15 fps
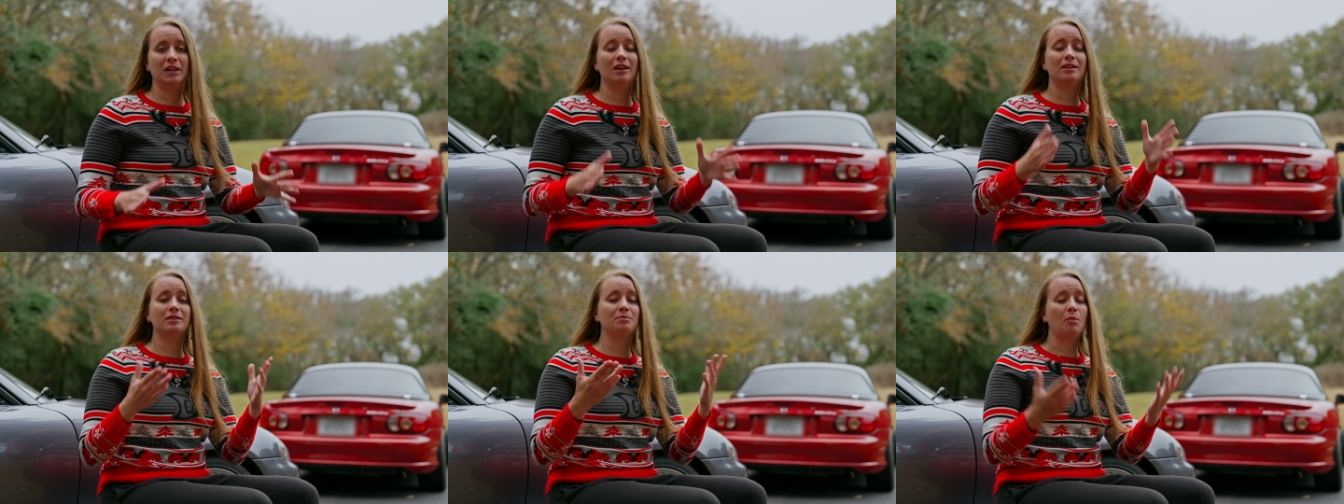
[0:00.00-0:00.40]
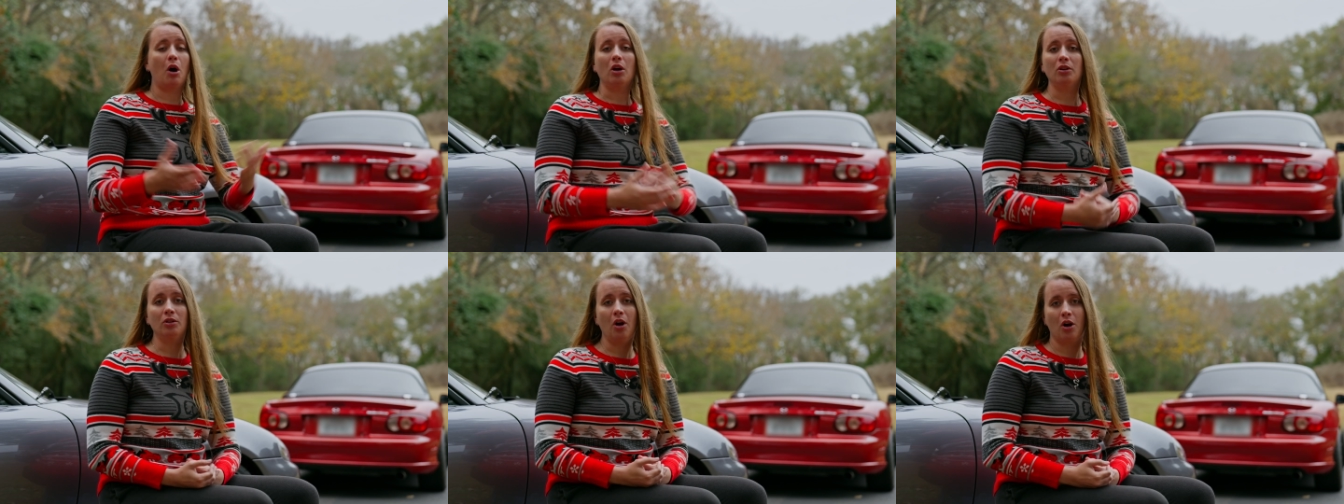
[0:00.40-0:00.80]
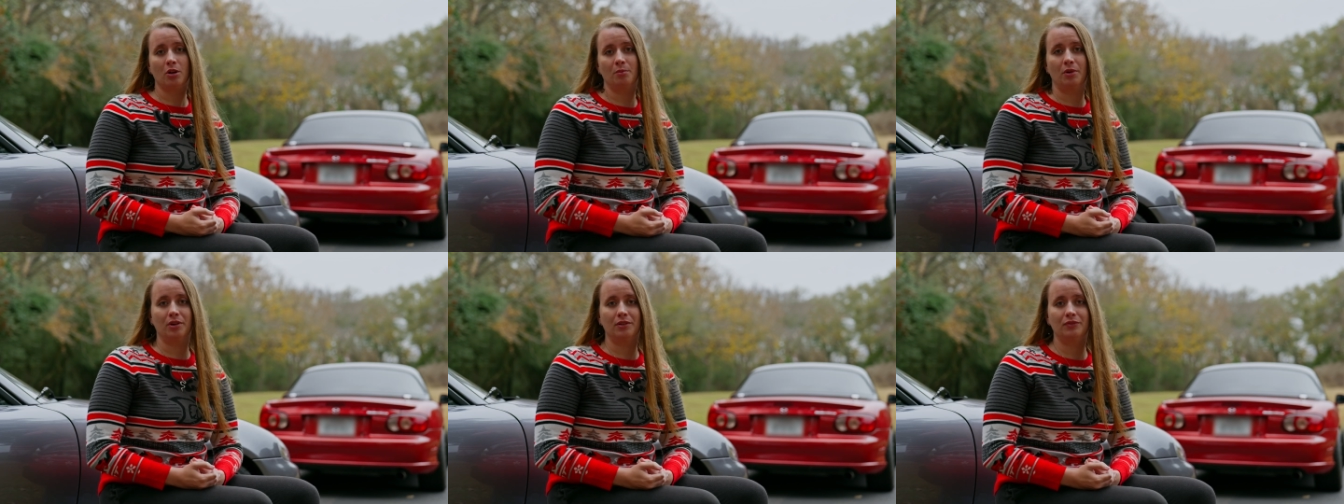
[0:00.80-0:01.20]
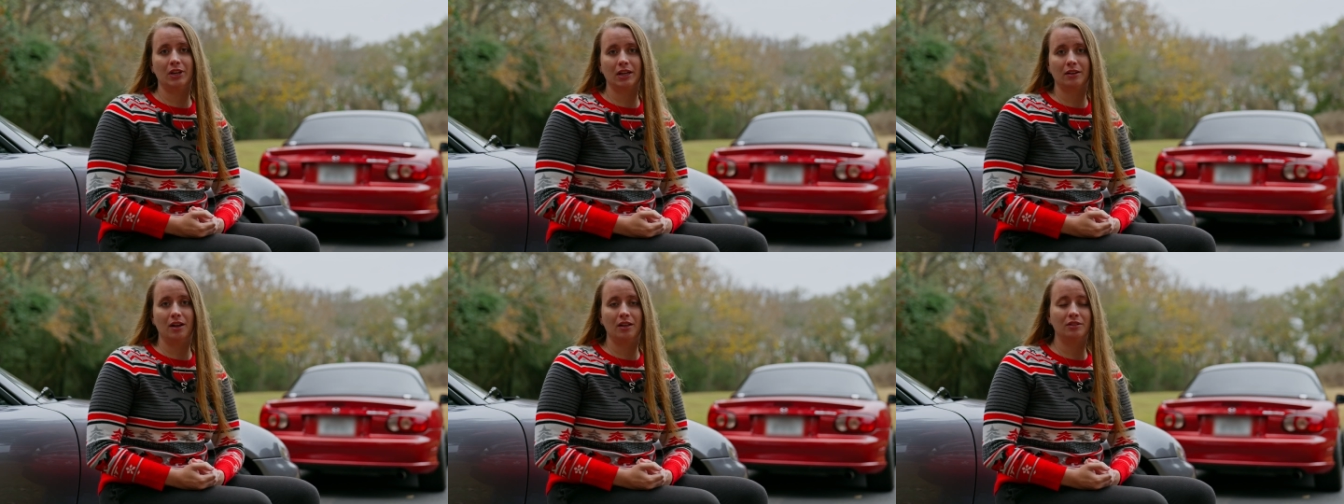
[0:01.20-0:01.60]
because modern automotive
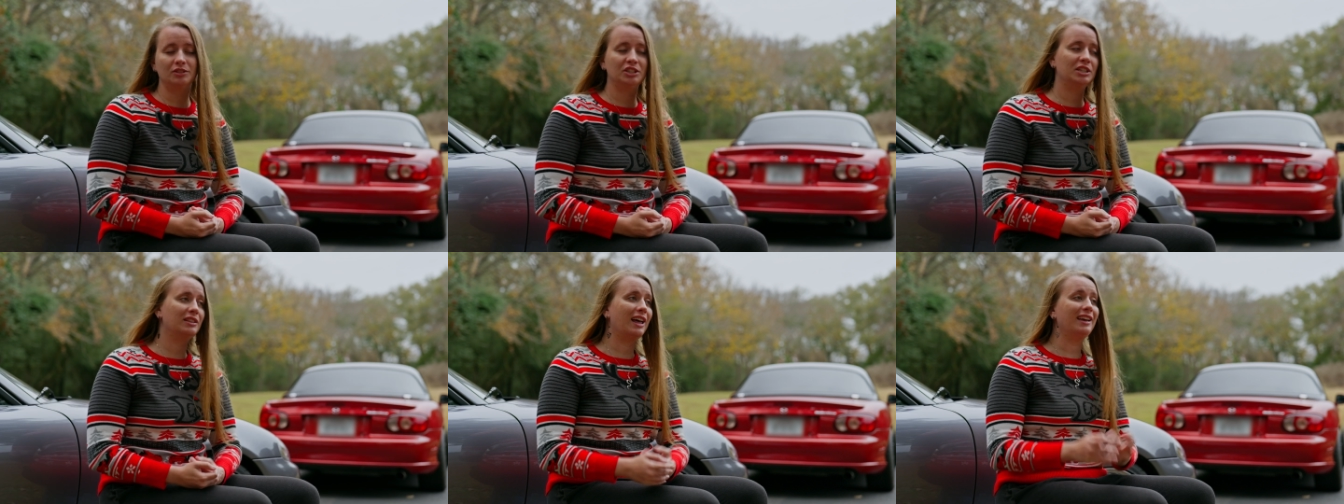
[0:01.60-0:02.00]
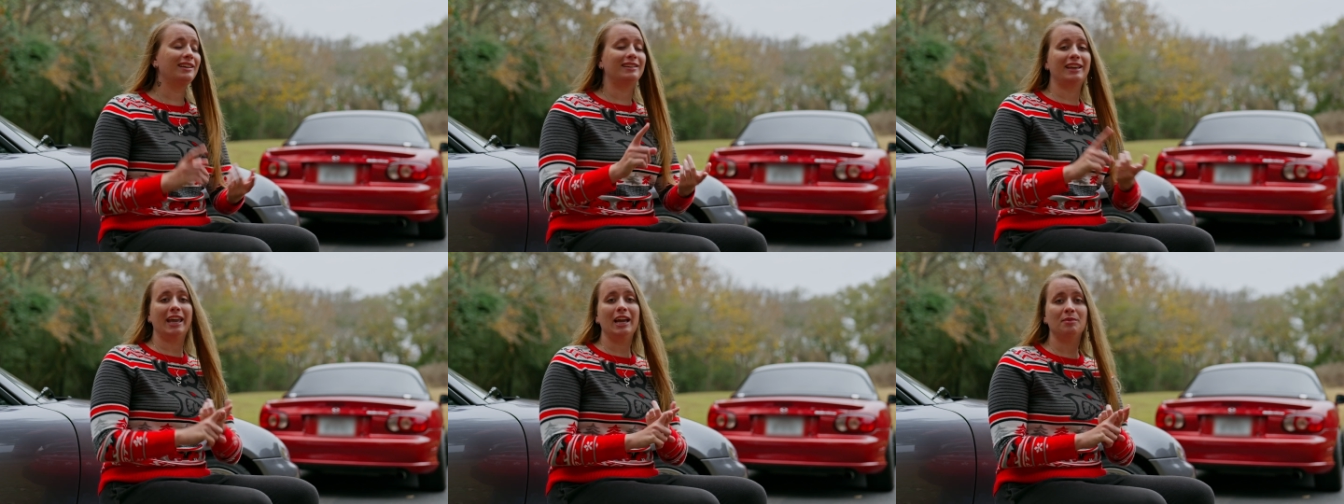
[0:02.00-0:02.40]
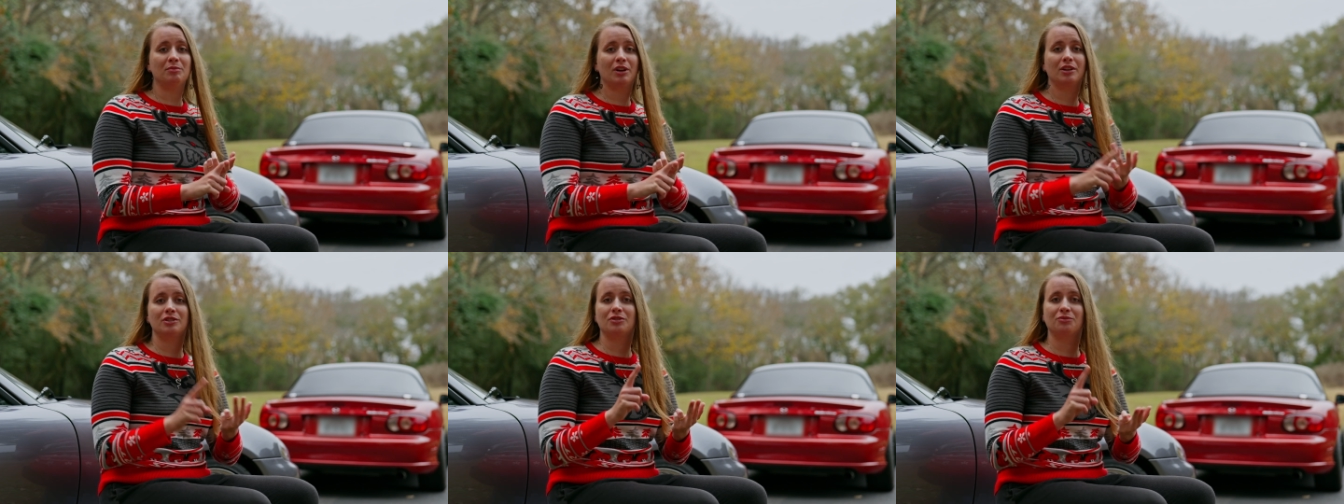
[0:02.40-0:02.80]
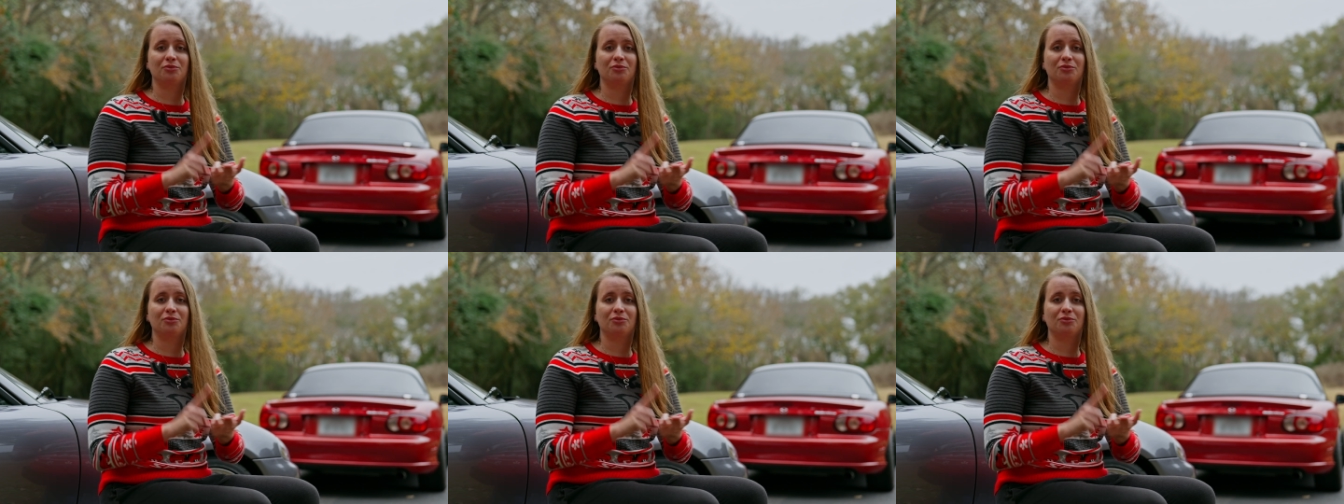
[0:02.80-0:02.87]
technology like cameras,